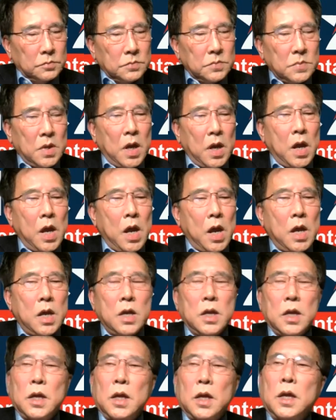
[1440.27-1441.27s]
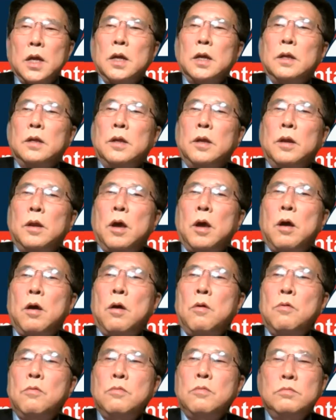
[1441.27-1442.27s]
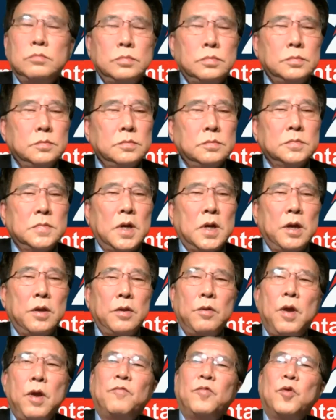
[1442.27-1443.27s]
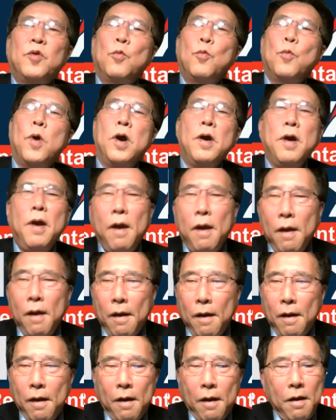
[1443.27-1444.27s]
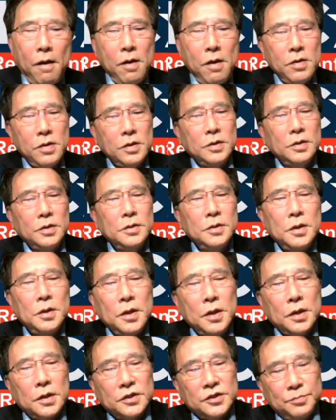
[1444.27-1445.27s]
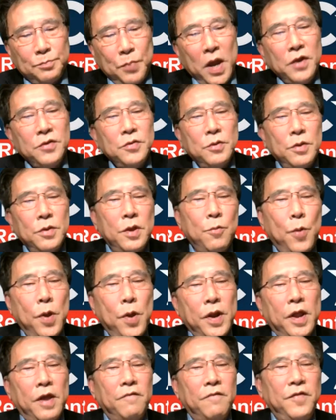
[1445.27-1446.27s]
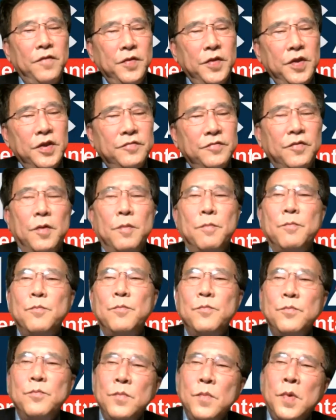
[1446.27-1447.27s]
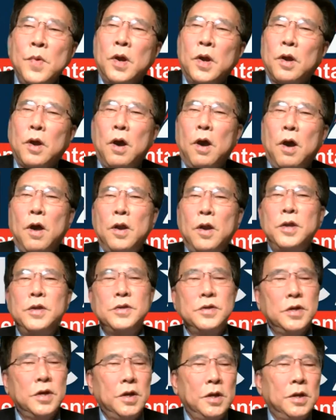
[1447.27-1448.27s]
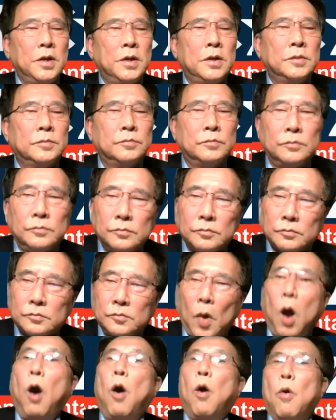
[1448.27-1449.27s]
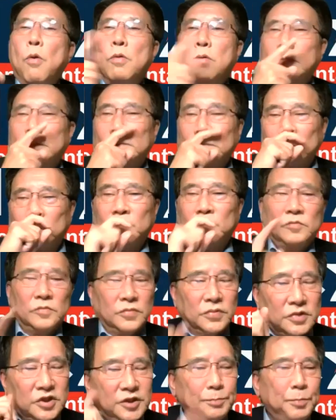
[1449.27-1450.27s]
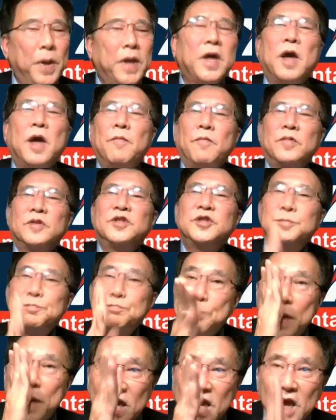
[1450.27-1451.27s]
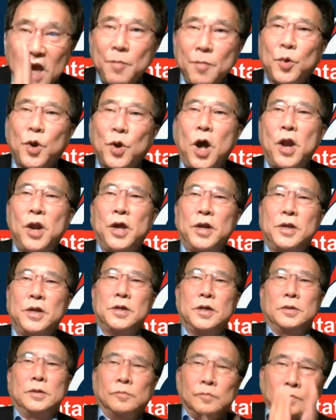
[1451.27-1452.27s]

that, you know, uh, you have to work hard, especially when I finished from college. Oh, speaking of, speaking of college,